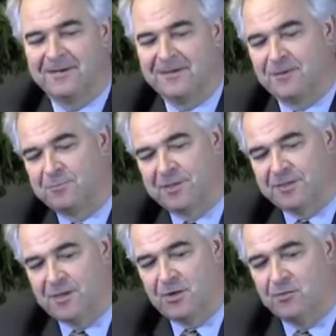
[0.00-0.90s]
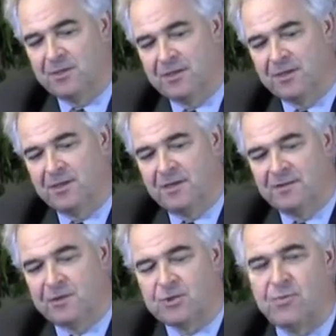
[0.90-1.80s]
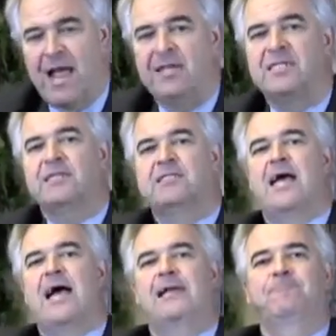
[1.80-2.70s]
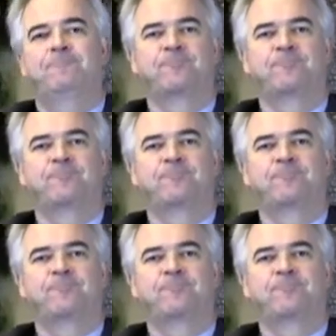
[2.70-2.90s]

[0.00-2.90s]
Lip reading: a little bit ago. There's a rising tide,